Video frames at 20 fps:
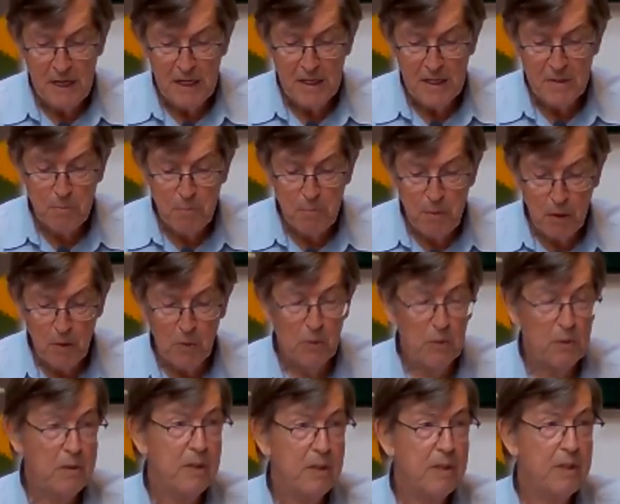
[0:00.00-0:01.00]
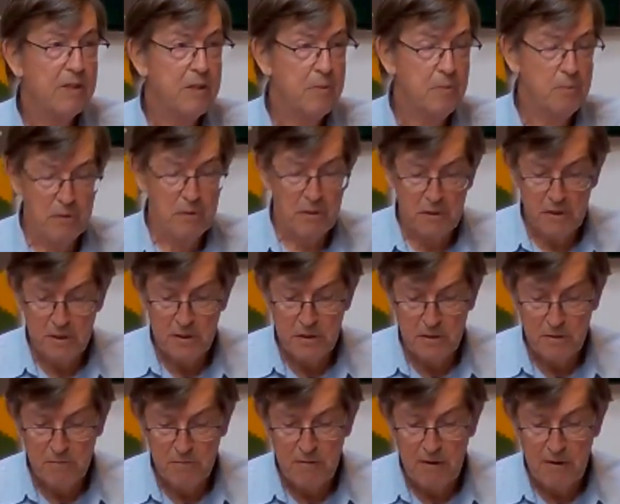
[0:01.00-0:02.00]
as bold as the
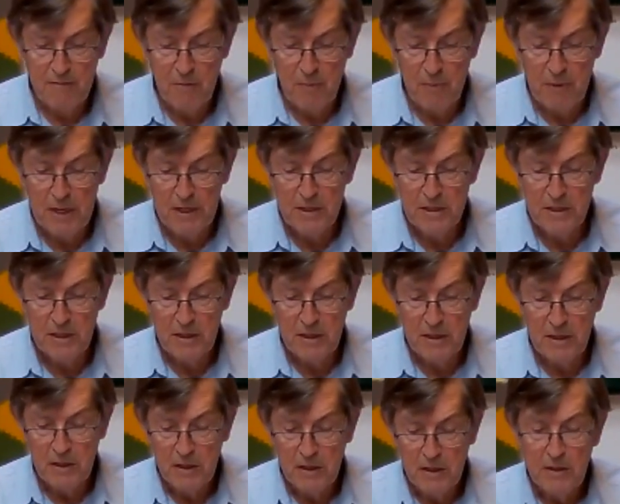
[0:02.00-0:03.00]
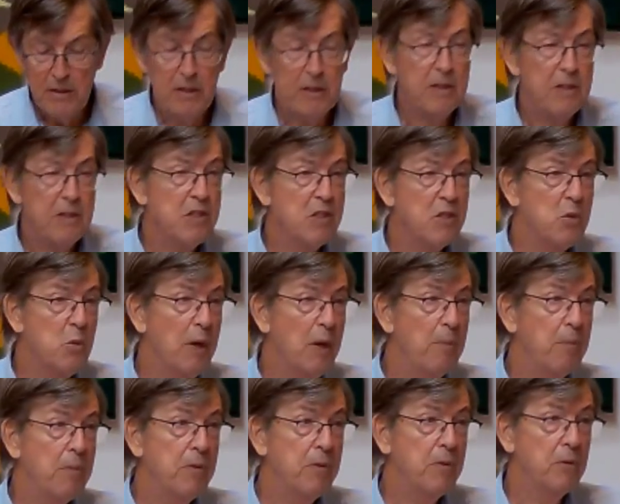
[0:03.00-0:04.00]
Protestant Reformation that had
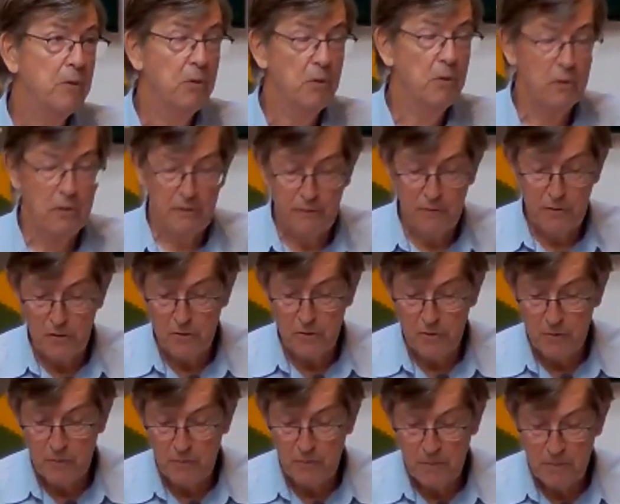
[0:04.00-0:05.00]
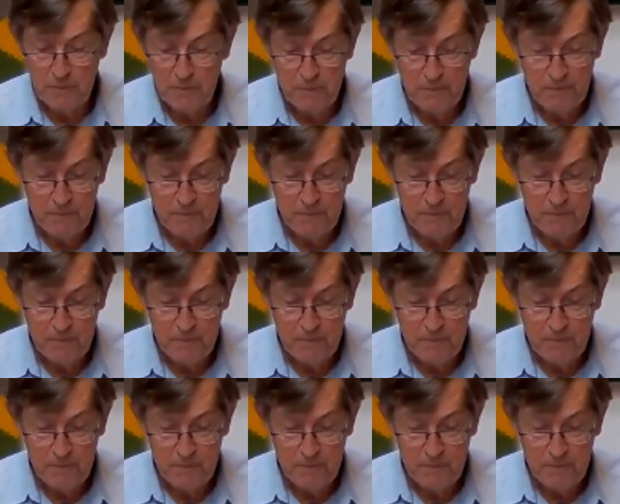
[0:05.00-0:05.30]
swept all of Europe.